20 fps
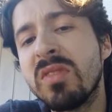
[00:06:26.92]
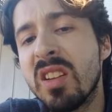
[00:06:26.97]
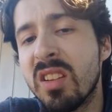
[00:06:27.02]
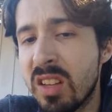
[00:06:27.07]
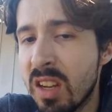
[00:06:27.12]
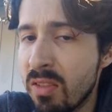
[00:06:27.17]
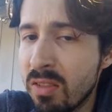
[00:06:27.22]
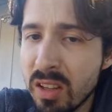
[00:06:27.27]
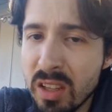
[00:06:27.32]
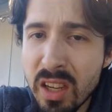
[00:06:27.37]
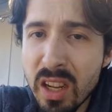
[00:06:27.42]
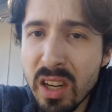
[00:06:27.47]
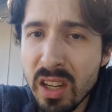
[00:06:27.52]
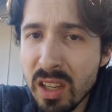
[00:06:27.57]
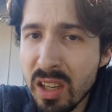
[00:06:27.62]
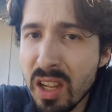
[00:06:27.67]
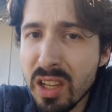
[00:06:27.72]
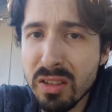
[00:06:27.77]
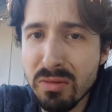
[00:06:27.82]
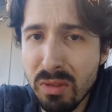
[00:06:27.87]
Definitely
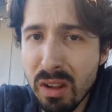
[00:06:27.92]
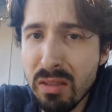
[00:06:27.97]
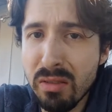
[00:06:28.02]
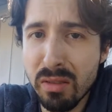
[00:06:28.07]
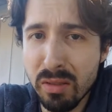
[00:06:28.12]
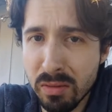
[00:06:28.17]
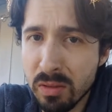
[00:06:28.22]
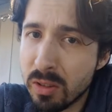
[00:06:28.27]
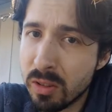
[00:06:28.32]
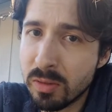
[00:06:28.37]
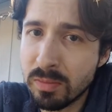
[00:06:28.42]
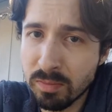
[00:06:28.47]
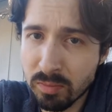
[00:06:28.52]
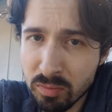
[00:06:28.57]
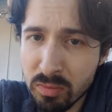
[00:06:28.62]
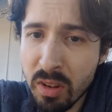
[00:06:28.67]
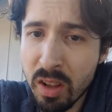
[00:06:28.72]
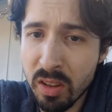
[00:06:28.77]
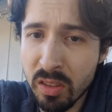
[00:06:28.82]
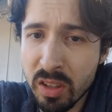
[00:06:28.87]
getting less flavorful
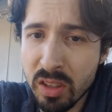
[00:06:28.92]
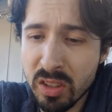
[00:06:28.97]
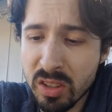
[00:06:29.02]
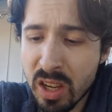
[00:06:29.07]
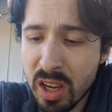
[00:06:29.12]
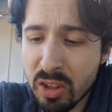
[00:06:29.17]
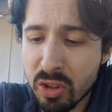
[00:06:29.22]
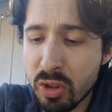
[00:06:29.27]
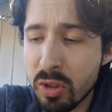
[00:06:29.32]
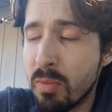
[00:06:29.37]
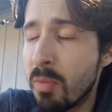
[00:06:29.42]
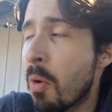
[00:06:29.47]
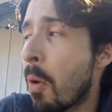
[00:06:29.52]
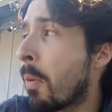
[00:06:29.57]
in this section.